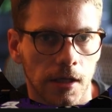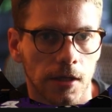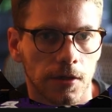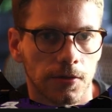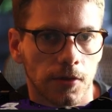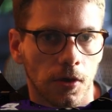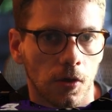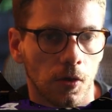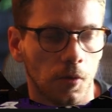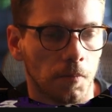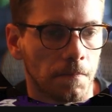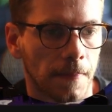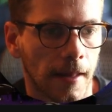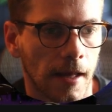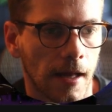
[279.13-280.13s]
So
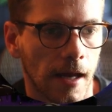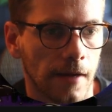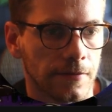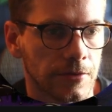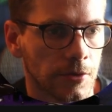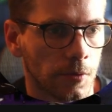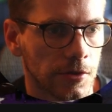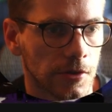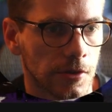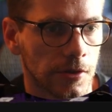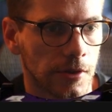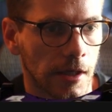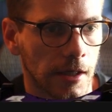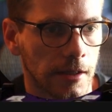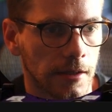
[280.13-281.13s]
obviously once you're
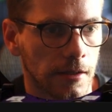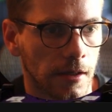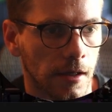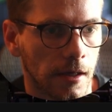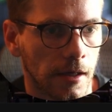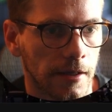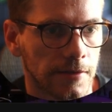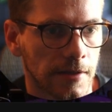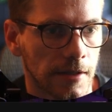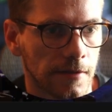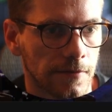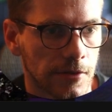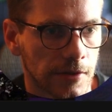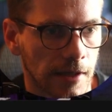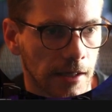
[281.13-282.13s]
done, instead of
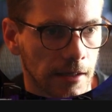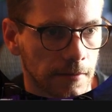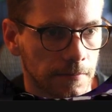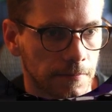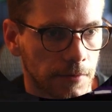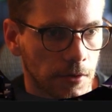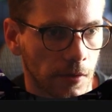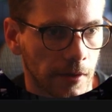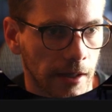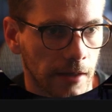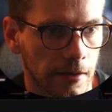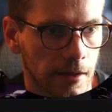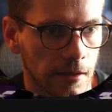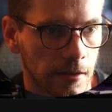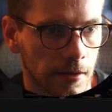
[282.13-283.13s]
just kind of going out
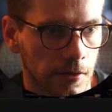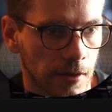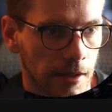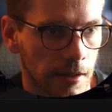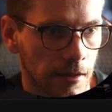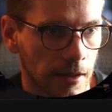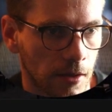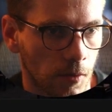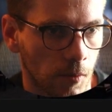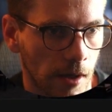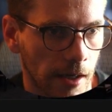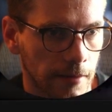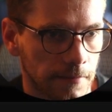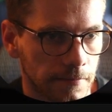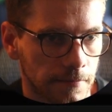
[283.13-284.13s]
here and creating like a
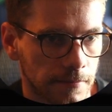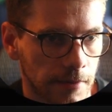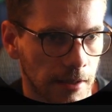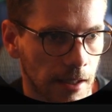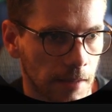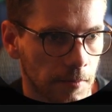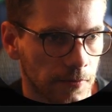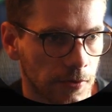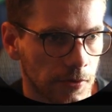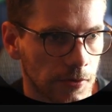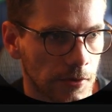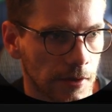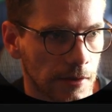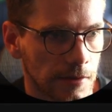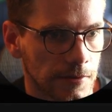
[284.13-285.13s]
wide camera view so
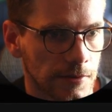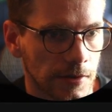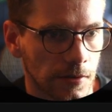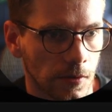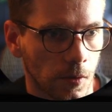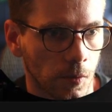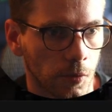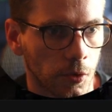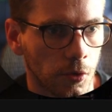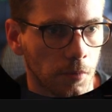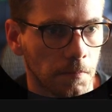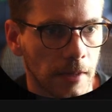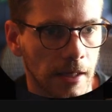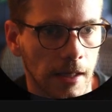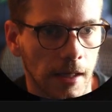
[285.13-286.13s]
you can see the whole room,
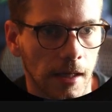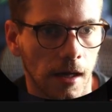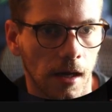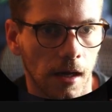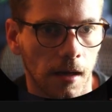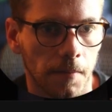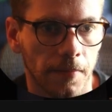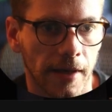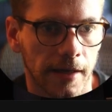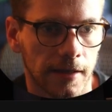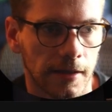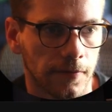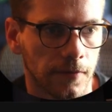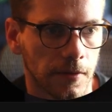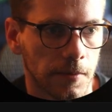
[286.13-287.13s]
that can
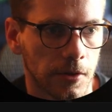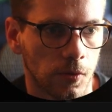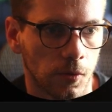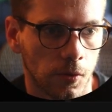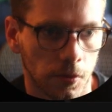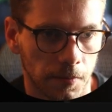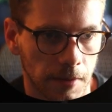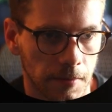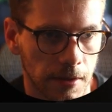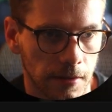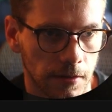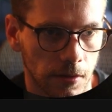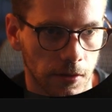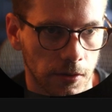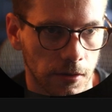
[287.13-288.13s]
definitely be cool. Maybe
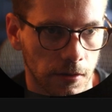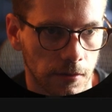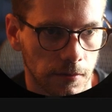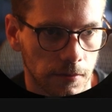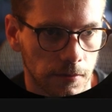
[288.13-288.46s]
your